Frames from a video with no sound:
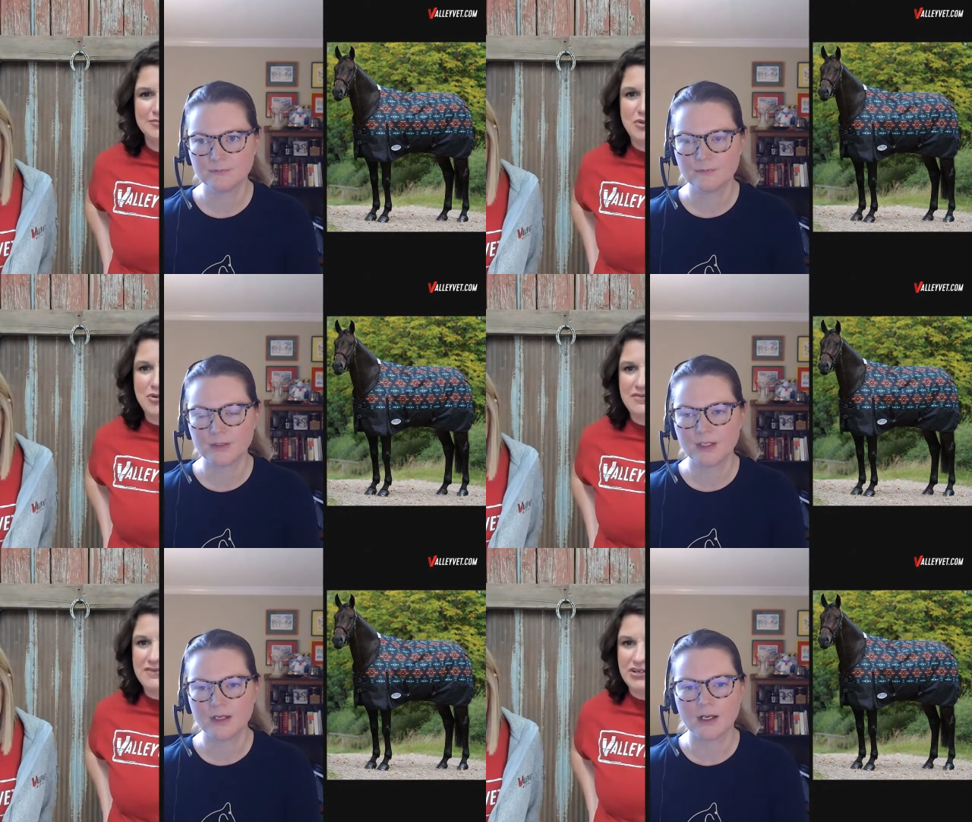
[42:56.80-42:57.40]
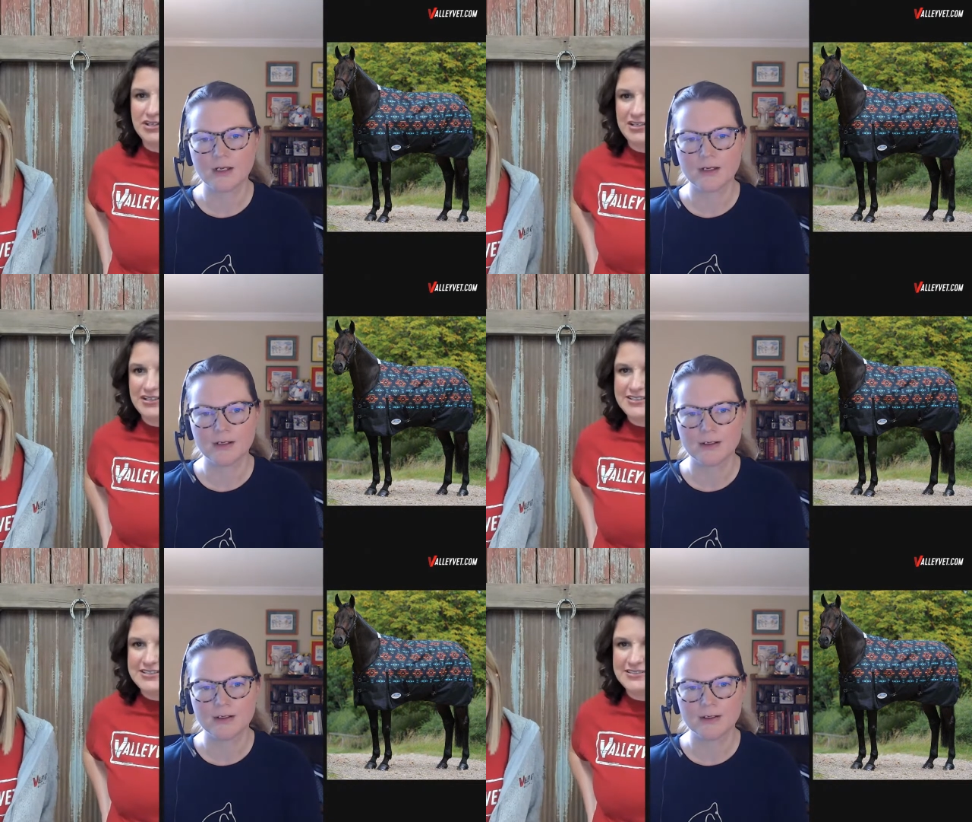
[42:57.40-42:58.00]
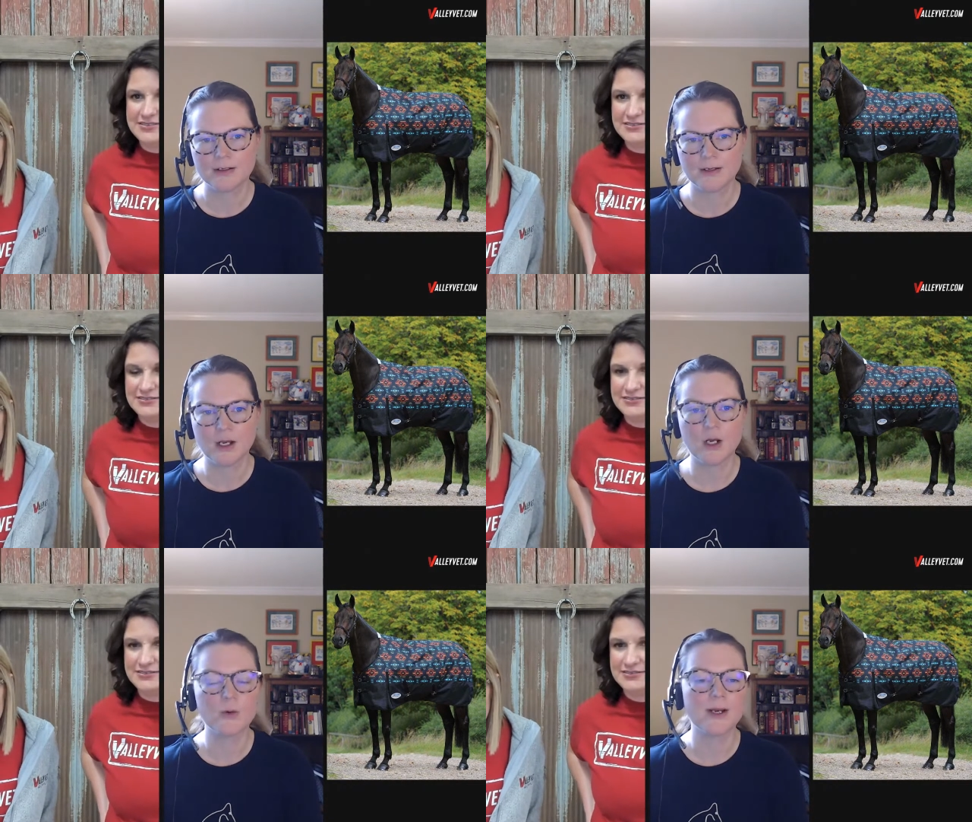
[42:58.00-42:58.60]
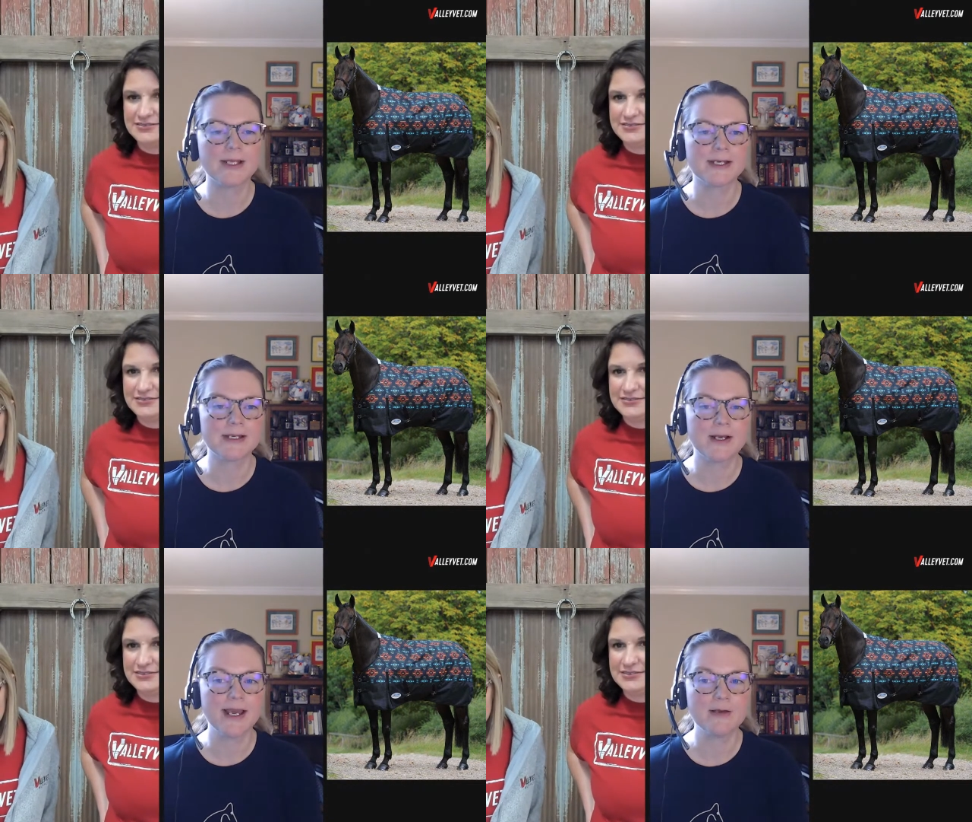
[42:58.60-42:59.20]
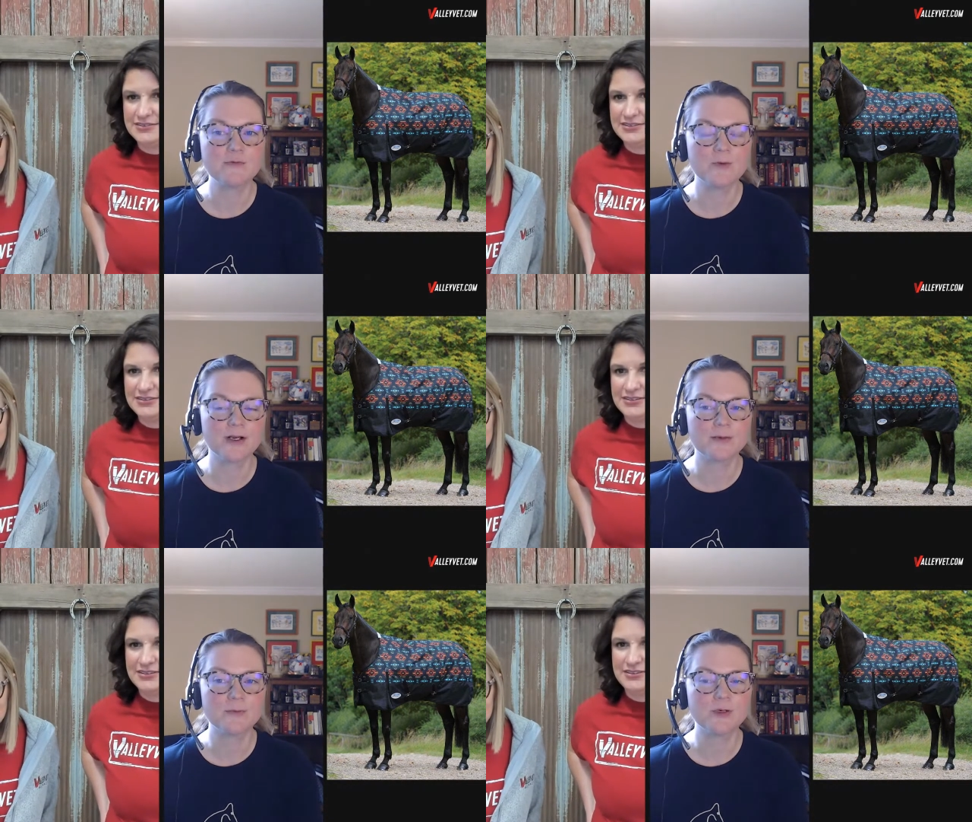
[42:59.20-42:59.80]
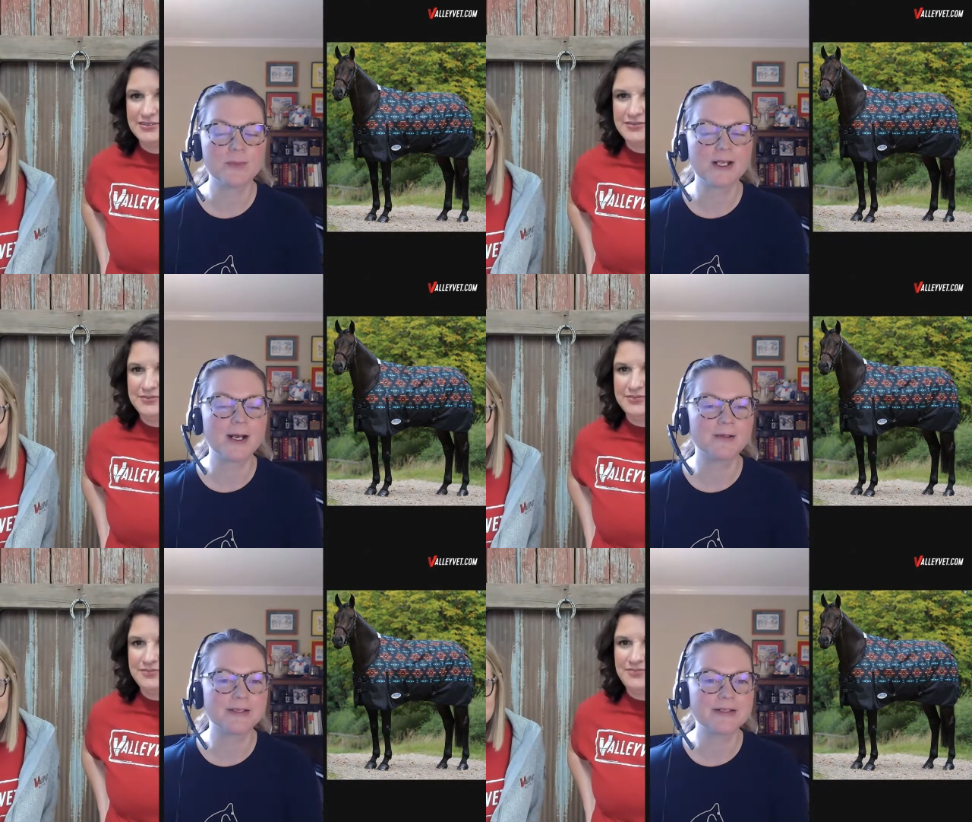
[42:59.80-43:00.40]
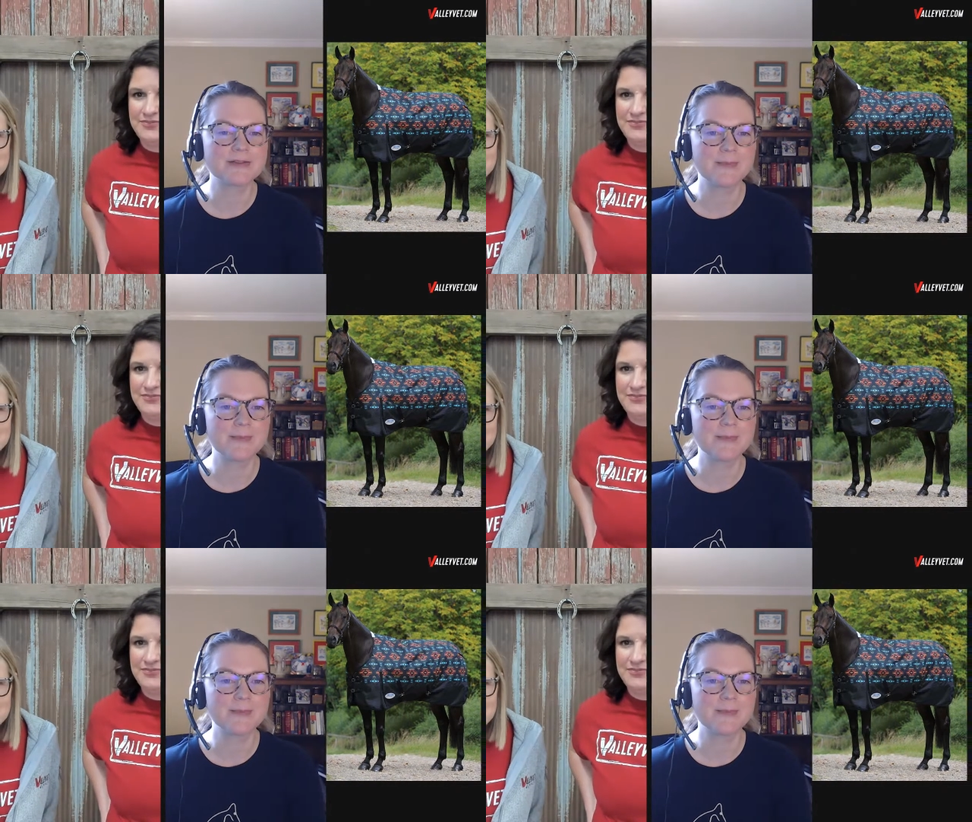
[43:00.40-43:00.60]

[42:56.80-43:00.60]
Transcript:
Speaker 1: Both very nice.
Speaker 2: Oh, and I have uh, one of my colleagues